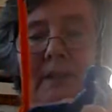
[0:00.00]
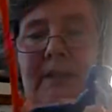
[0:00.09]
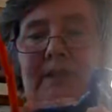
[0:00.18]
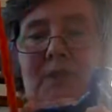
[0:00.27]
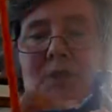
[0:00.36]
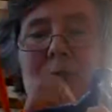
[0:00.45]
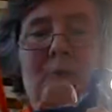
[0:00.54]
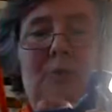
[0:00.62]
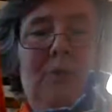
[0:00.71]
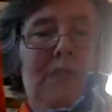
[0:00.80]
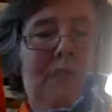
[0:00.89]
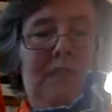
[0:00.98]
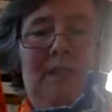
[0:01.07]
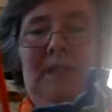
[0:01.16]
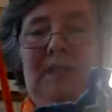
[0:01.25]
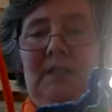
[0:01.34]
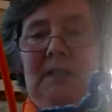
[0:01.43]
It's a taller D.